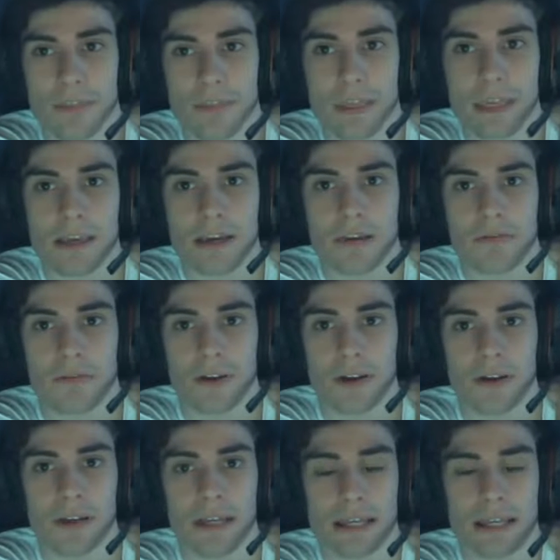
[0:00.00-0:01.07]
could
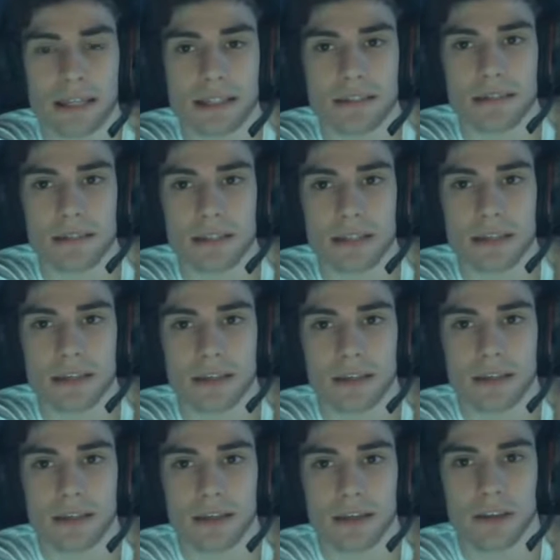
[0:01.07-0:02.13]
very easily
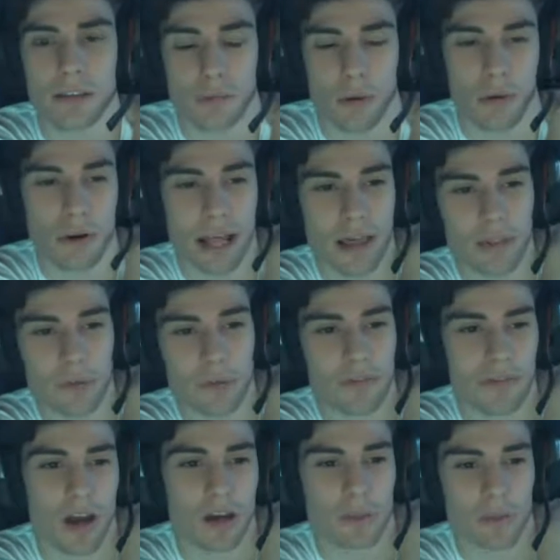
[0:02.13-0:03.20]
throw it on. We've
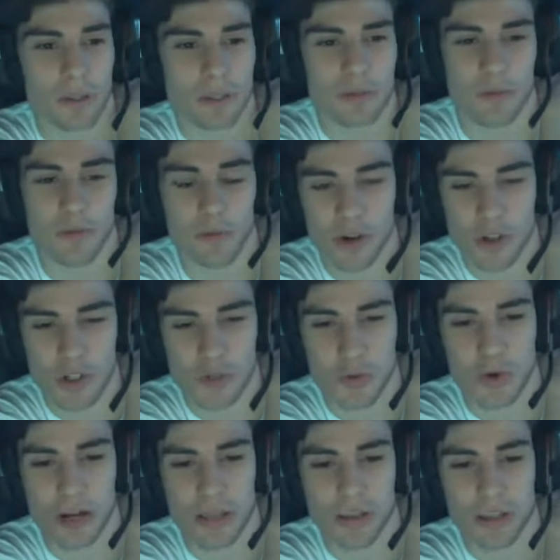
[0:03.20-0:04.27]
talked about this before. Just
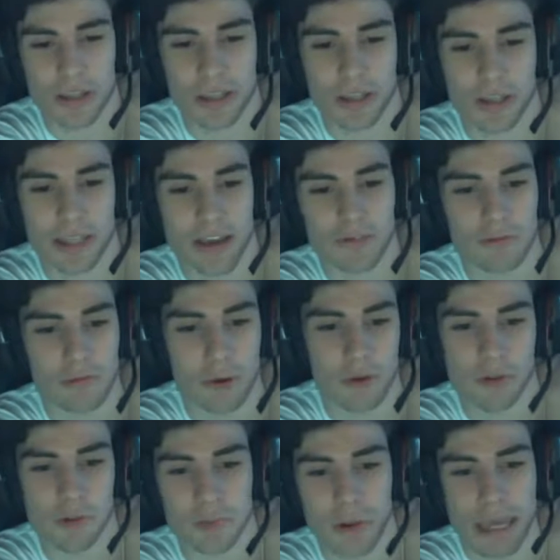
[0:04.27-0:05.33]
throw it on like the
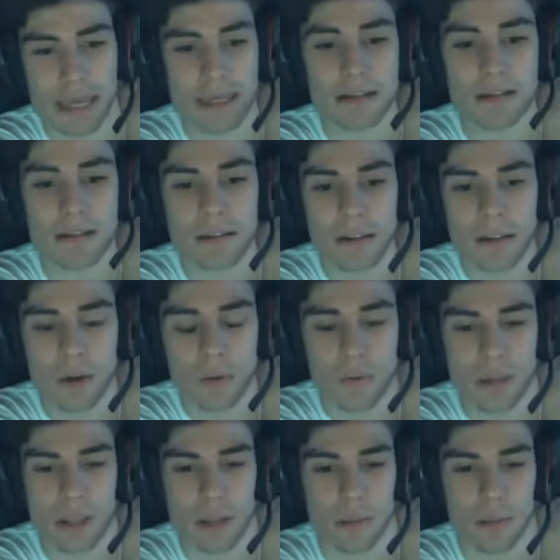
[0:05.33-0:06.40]
leftmost pane
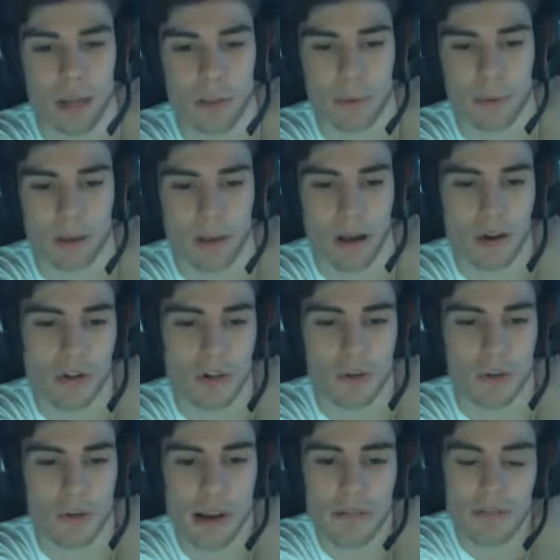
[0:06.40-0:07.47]
within the BlackBerry launcher or
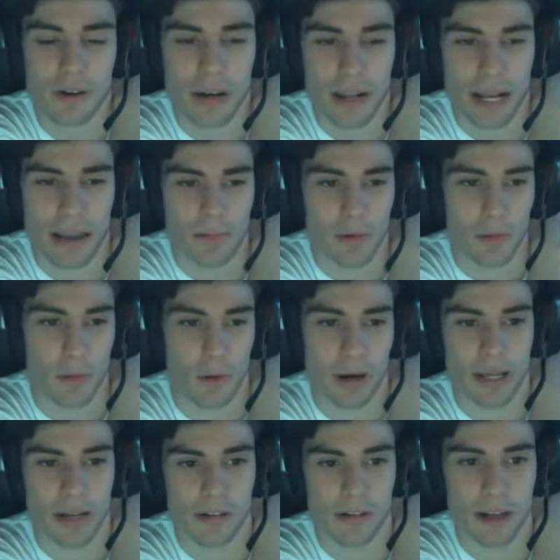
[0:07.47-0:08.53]
whatever, and have it more
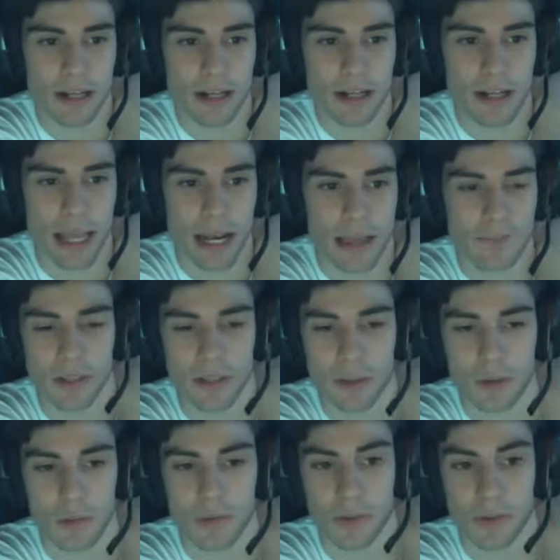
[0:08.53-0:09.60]
integrated. And I feel like it
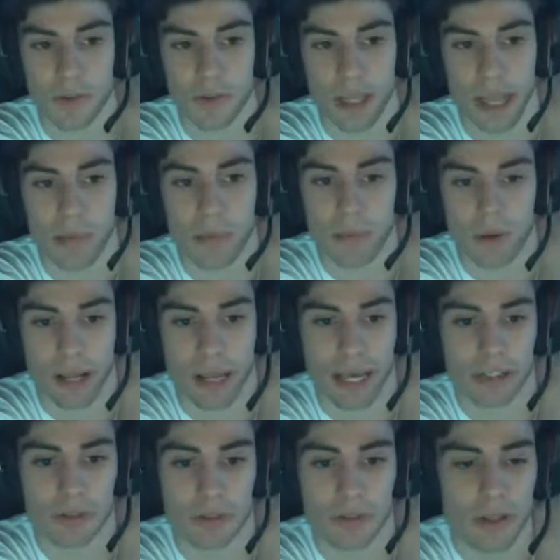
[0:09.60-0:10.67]
would feel a lot more
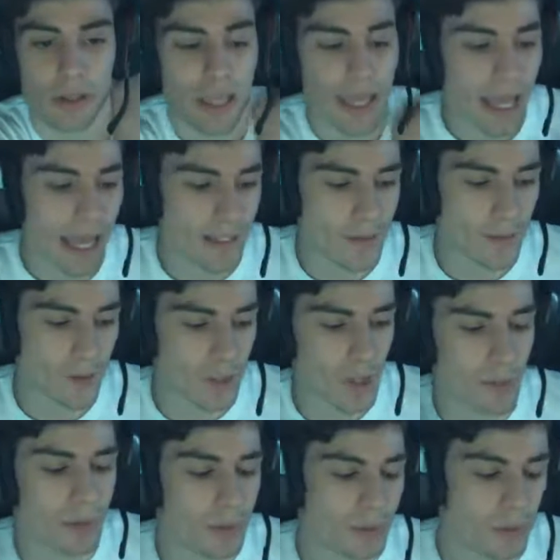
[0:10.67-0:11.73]
natural. As for
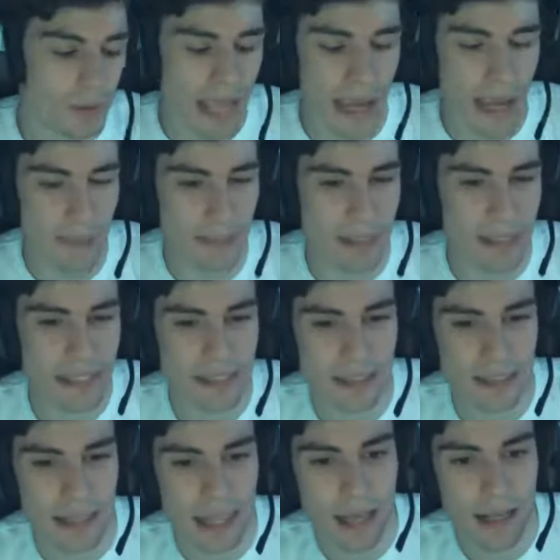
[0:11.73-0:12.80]
jumping between apps and things like
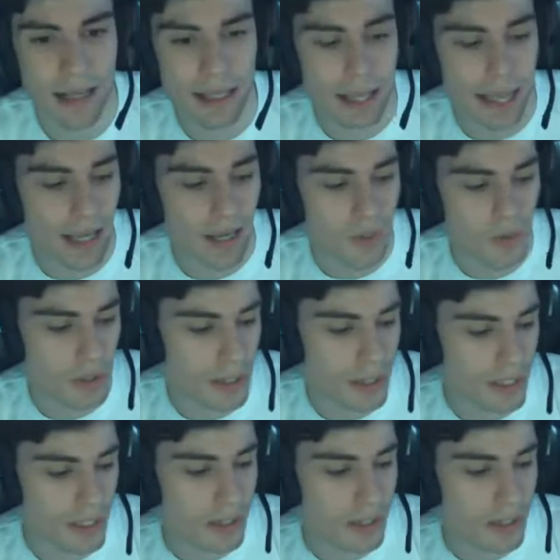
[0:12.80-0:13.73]
that in Android,